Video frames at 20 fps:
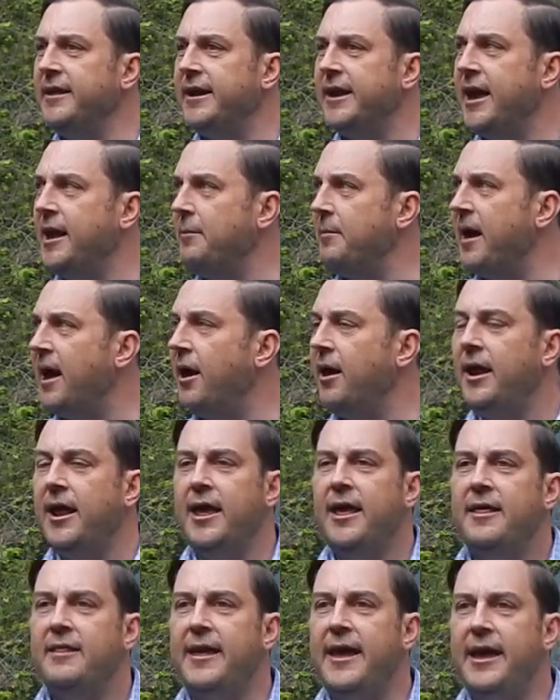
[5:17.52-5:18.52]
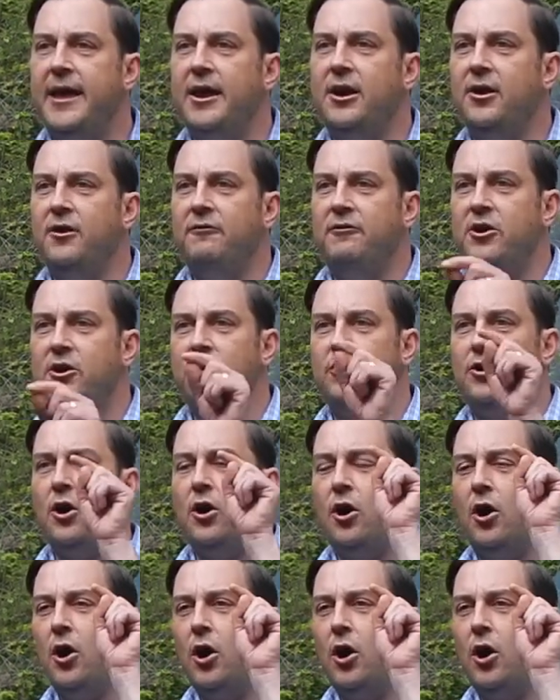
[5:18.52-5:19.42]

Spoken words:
that came out, they interviewed,